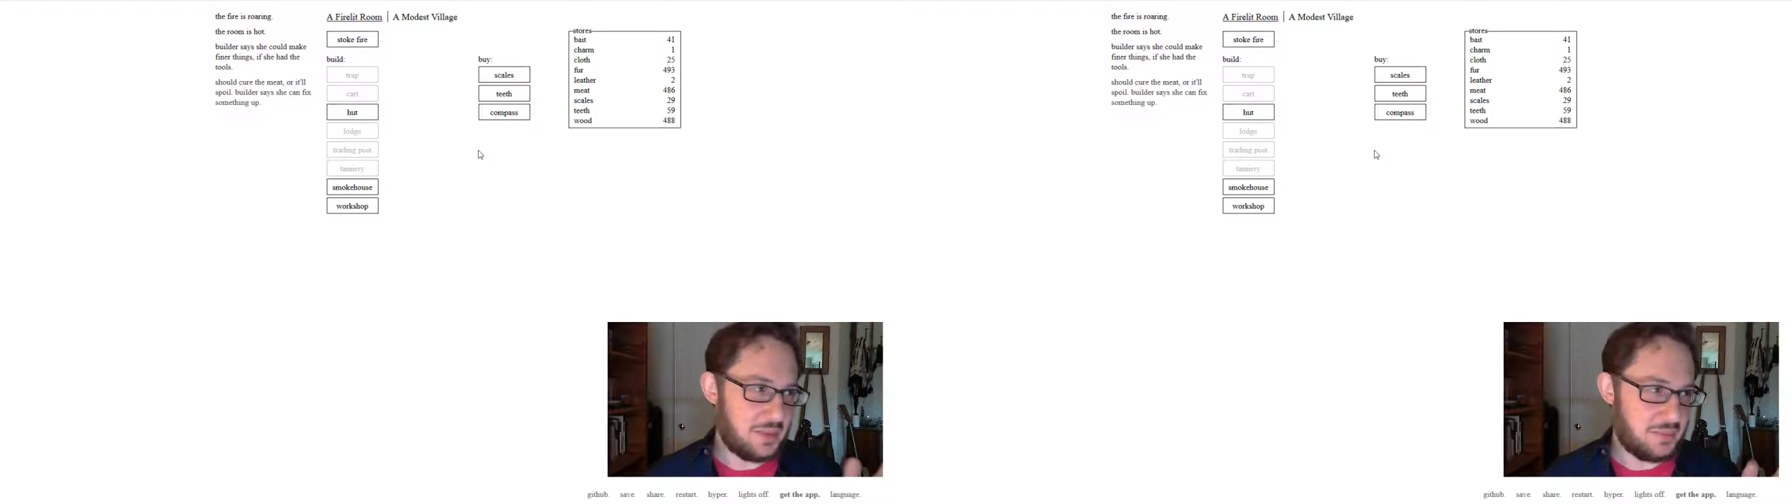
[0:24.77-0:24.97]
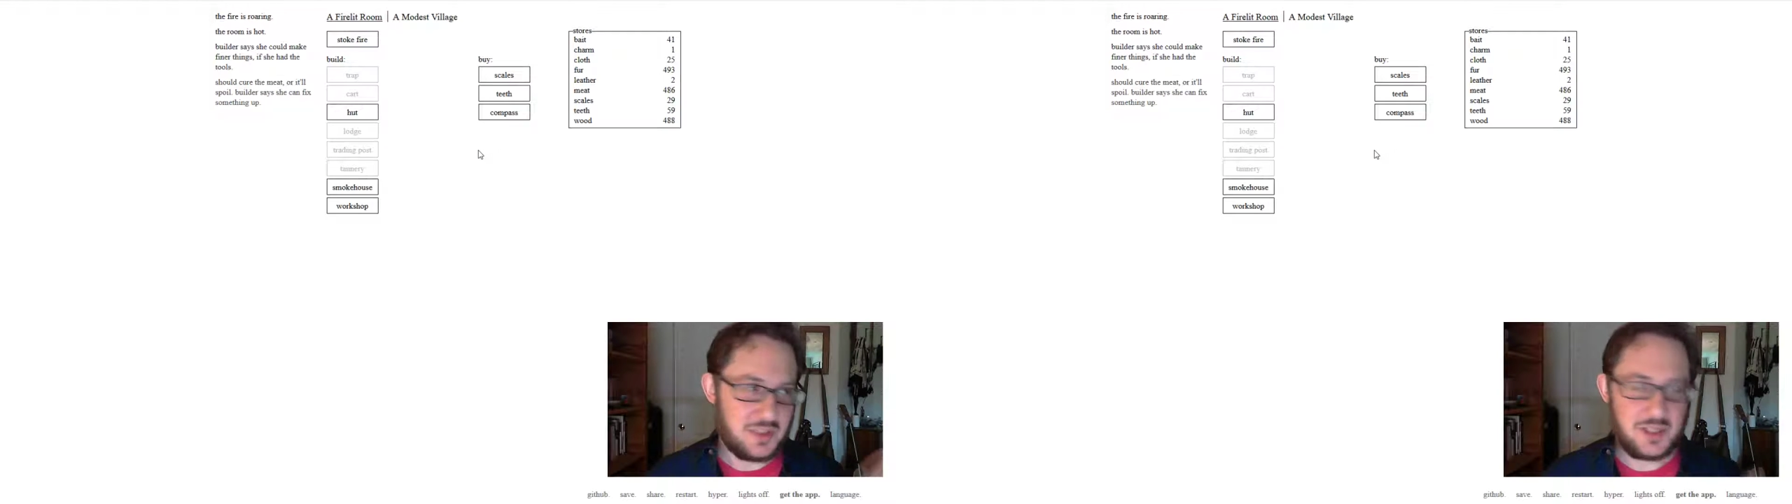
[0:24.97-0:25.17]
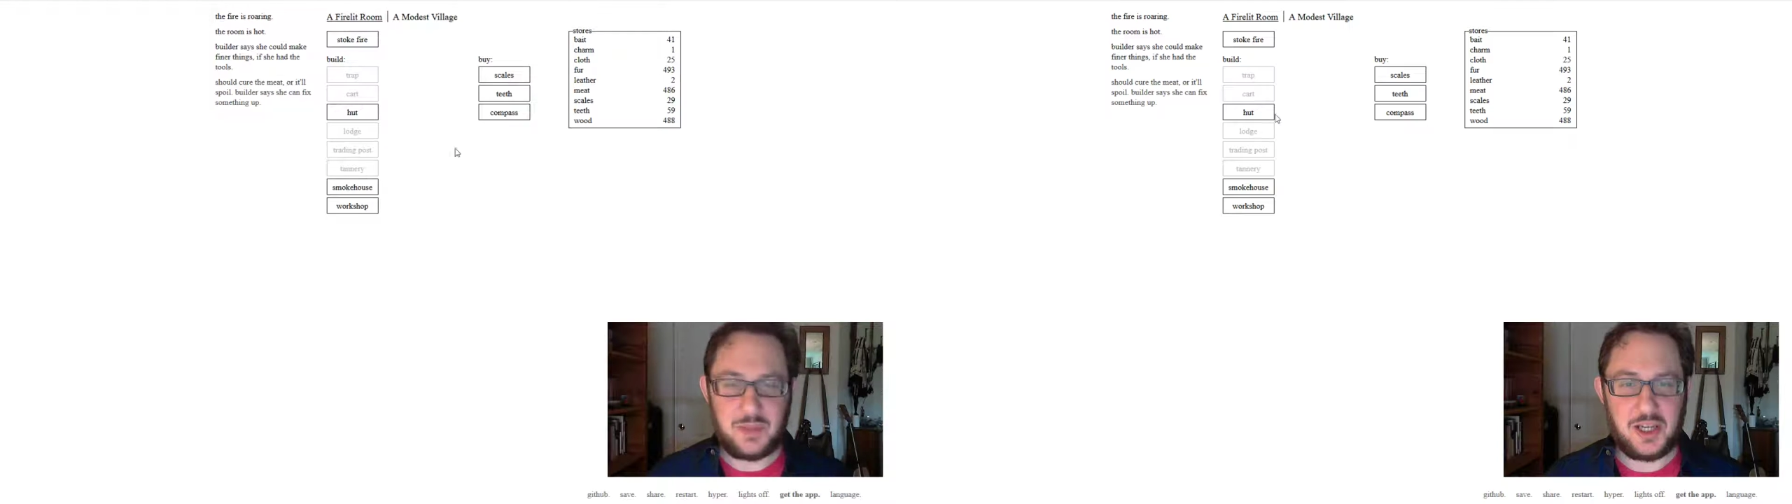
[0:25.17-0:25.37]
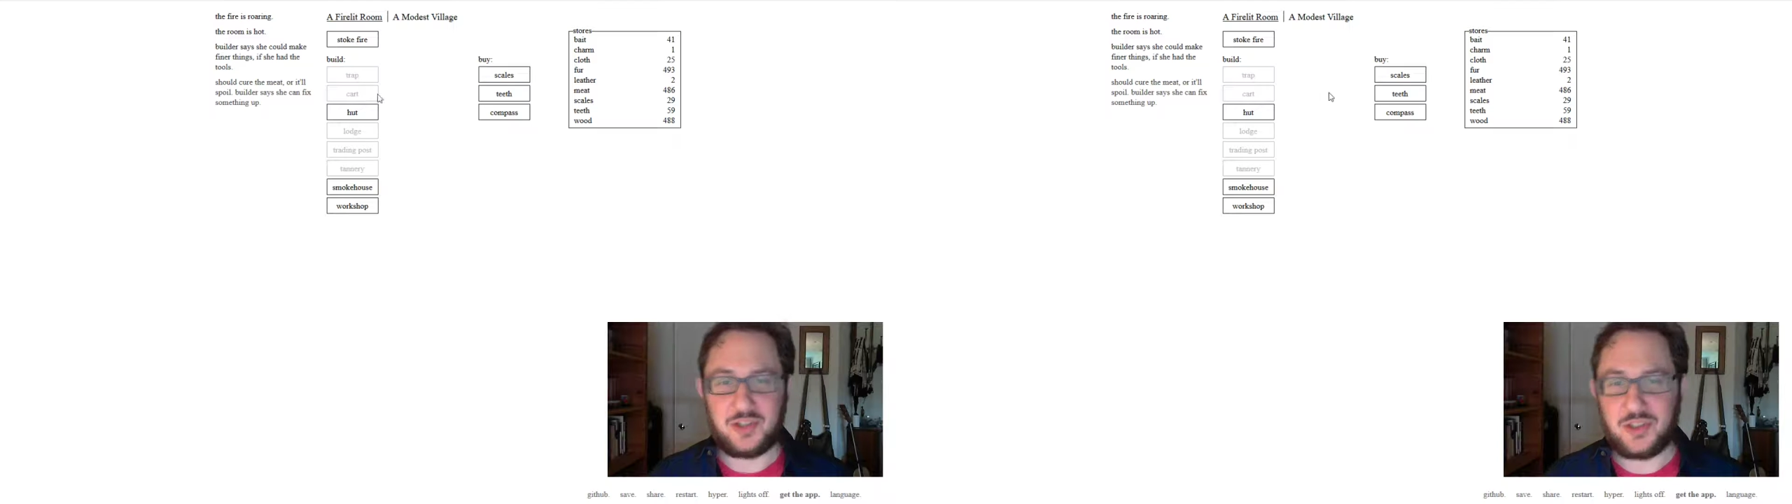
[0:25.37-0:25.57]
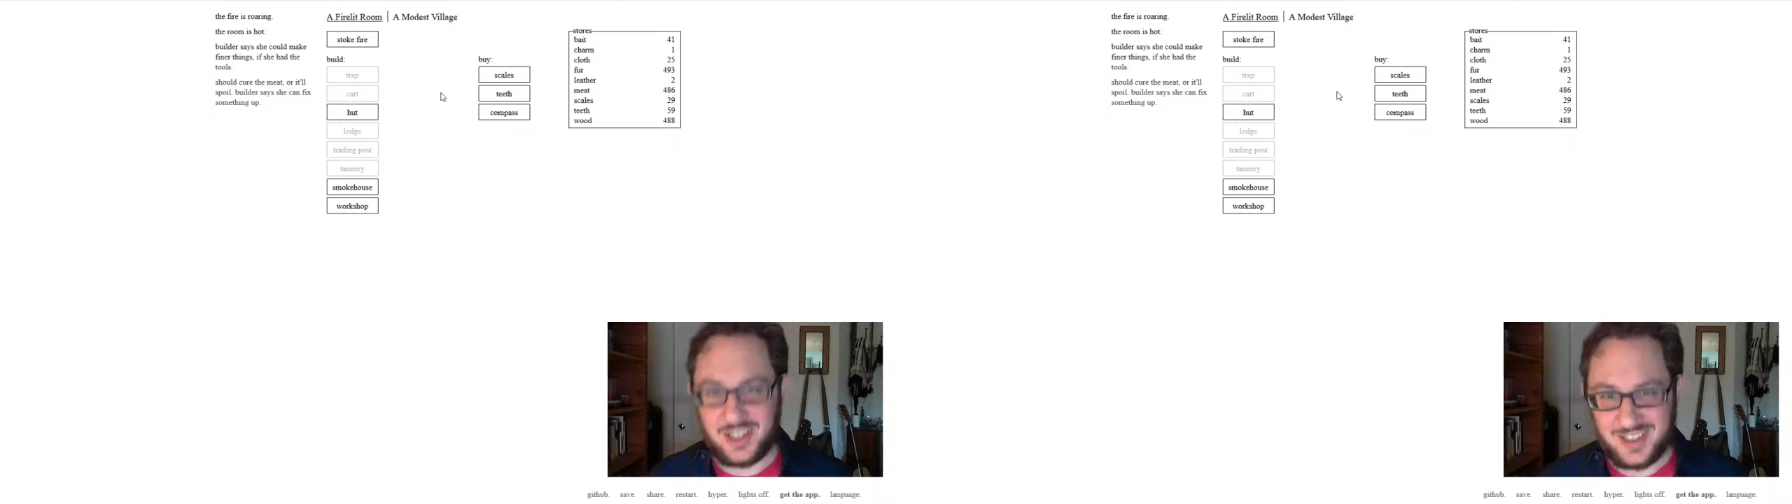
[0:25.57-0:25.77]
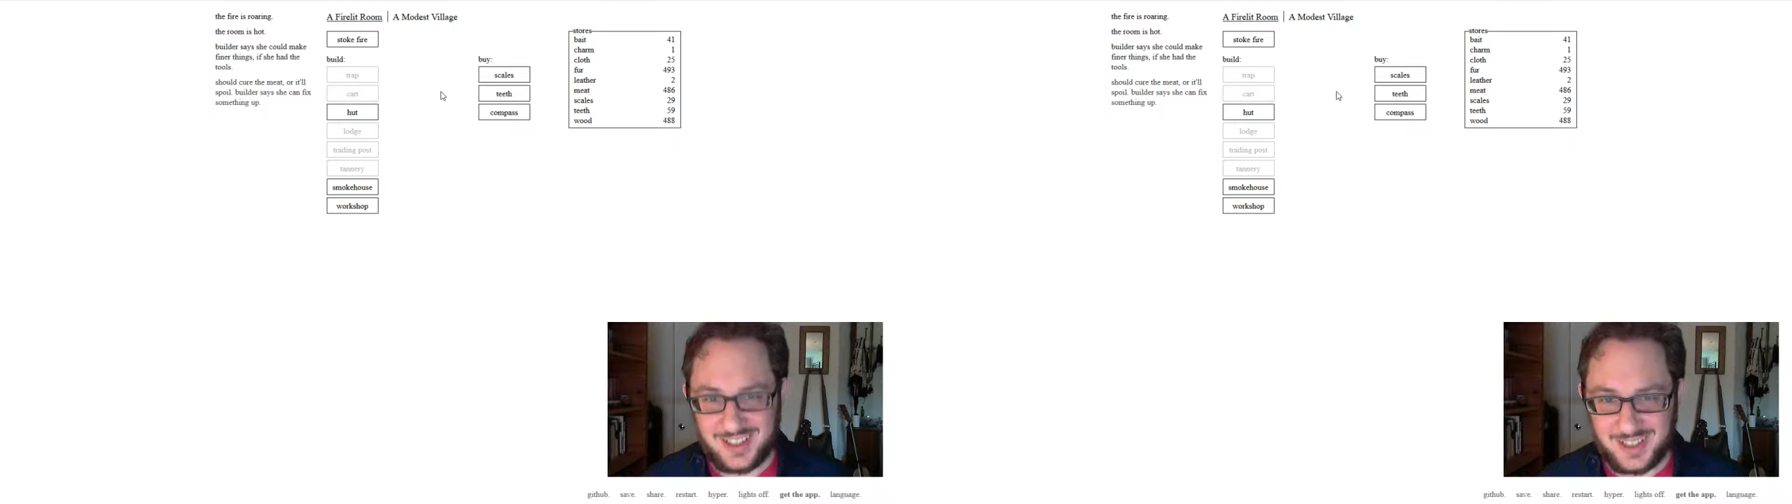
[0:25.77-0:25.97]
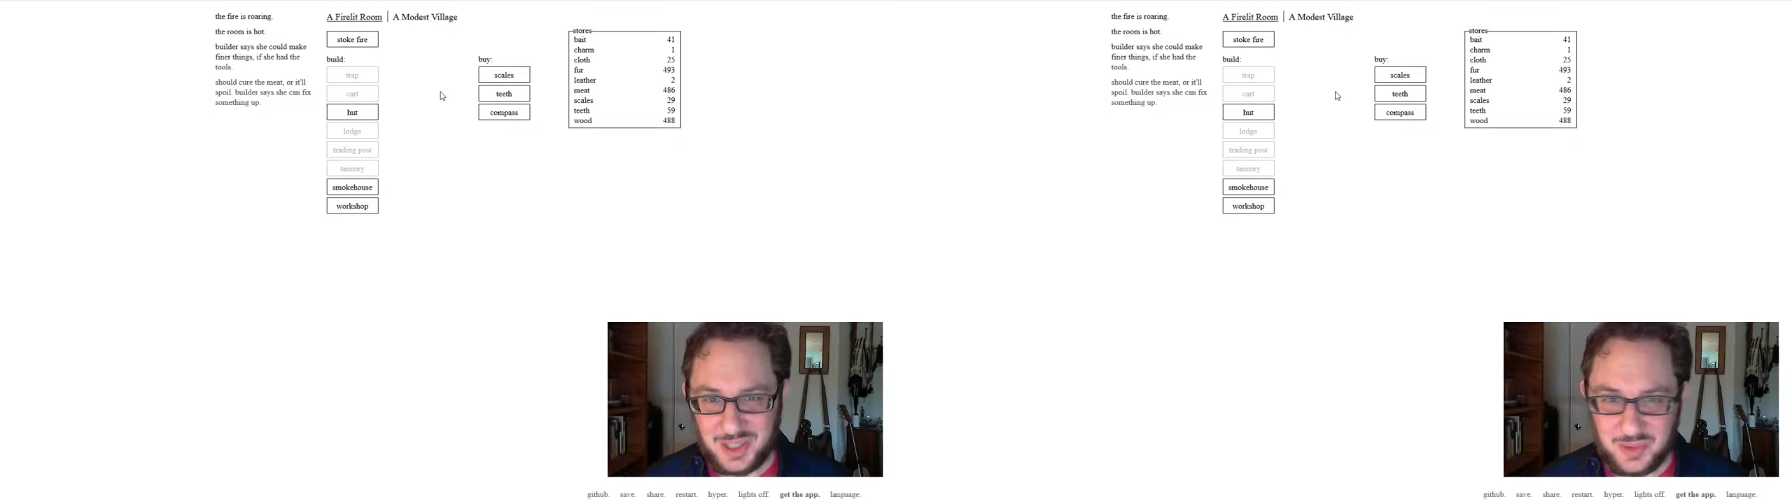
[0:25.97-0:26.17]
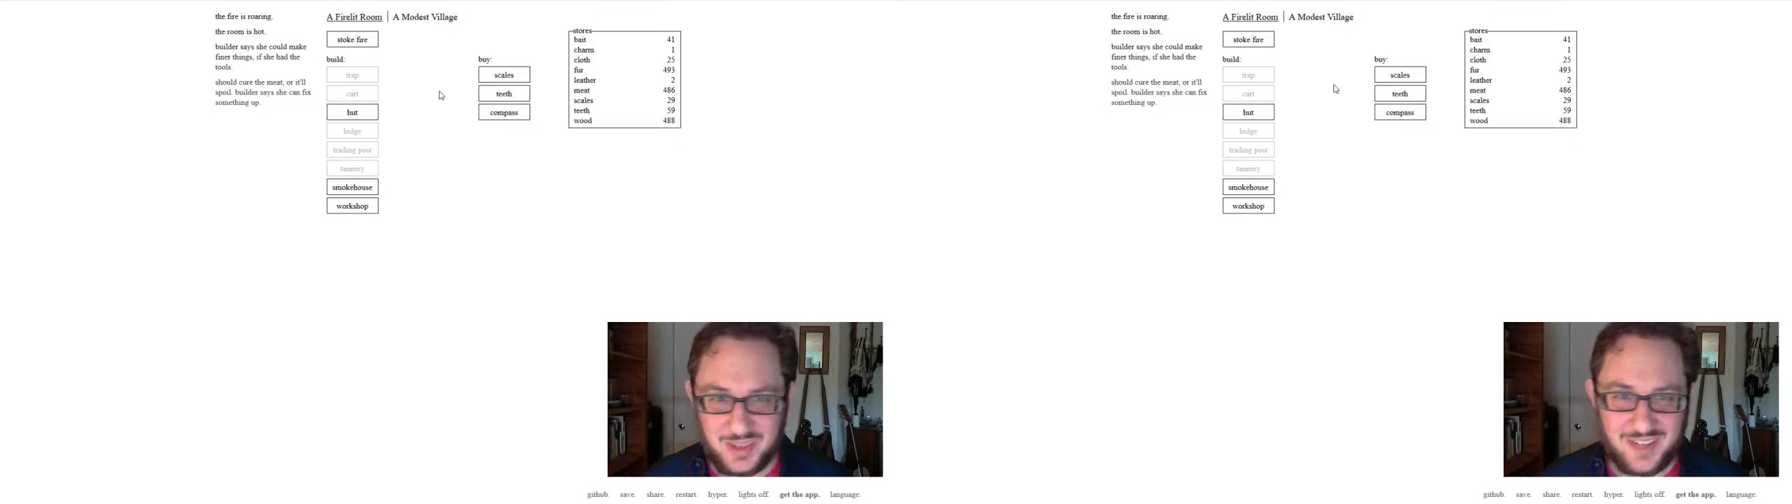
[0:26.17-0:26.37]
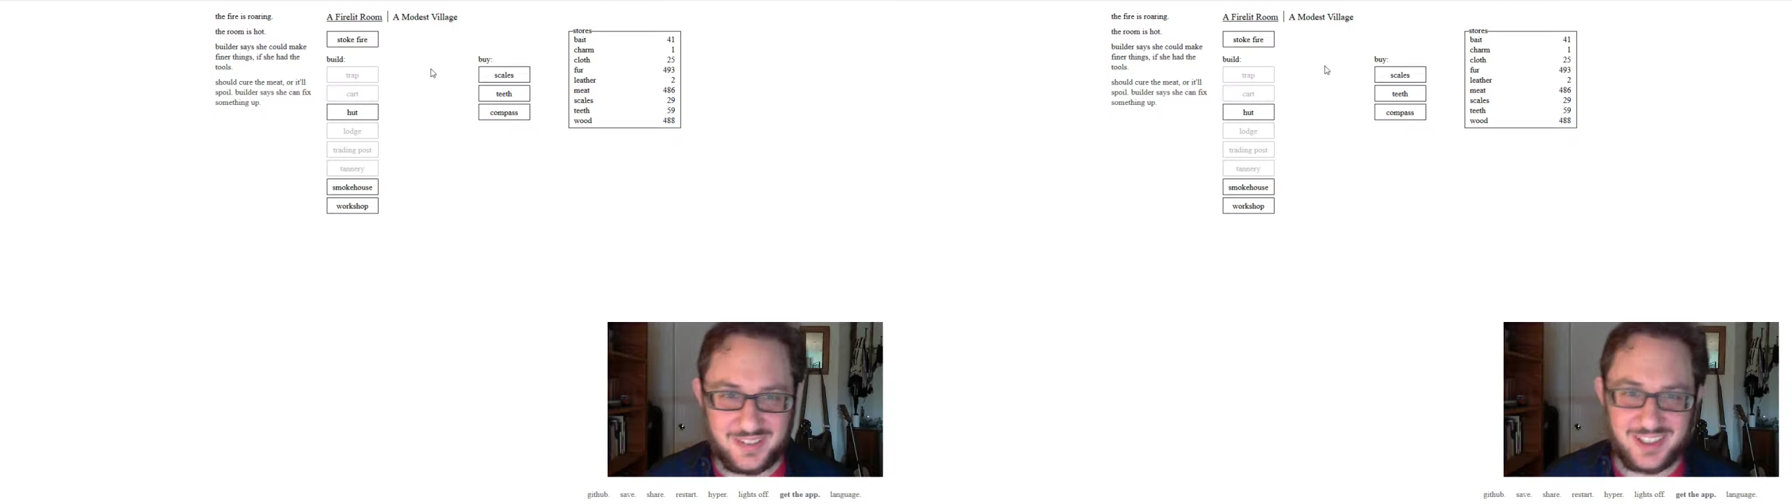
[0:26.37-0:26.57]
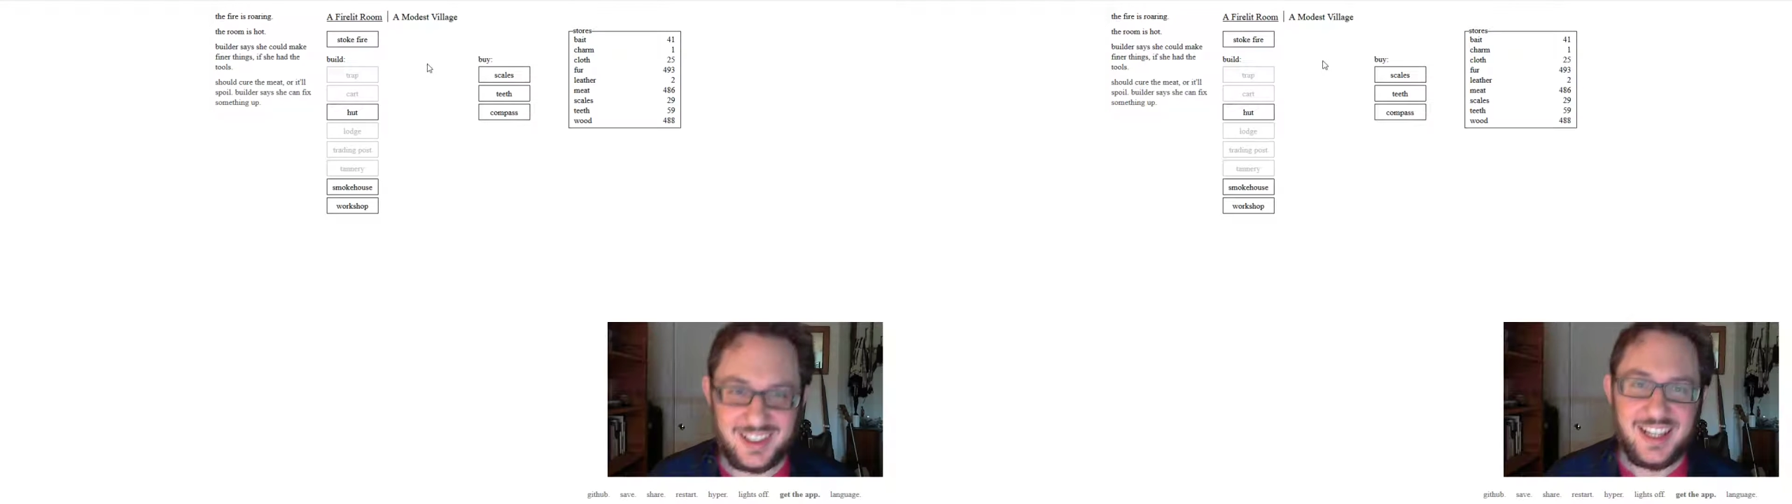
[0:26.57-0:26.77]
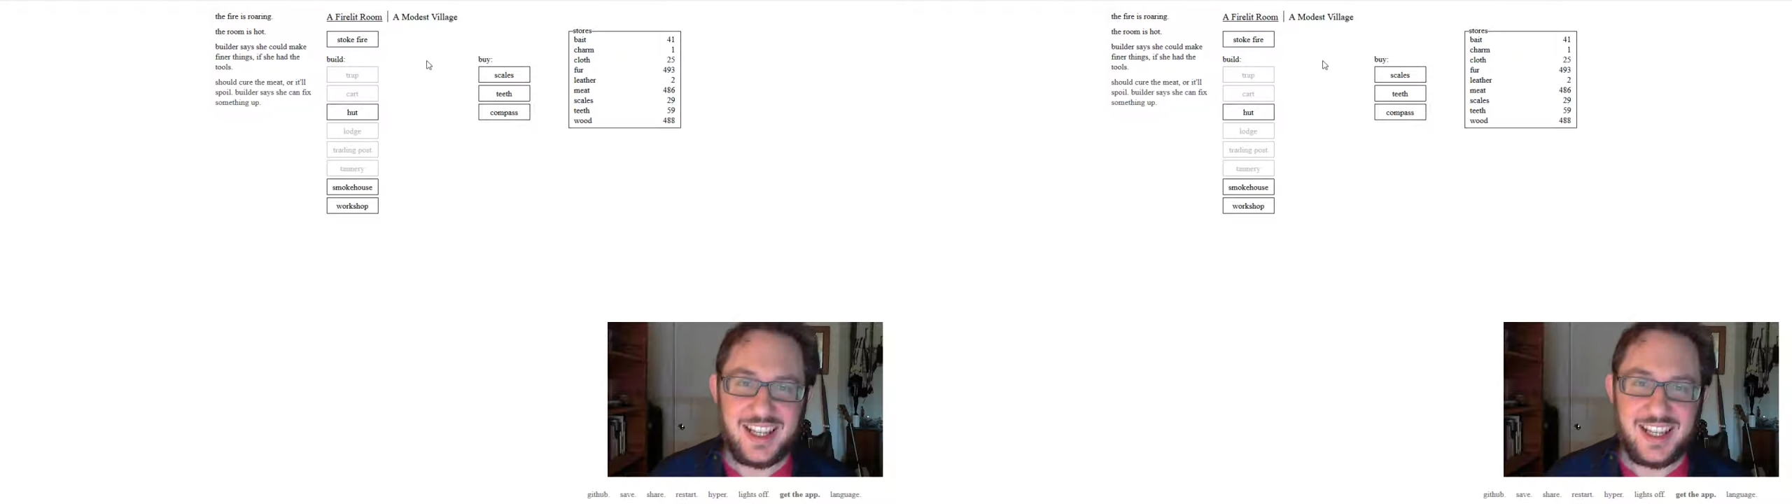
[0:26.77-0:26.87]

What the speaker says: speech or whatever,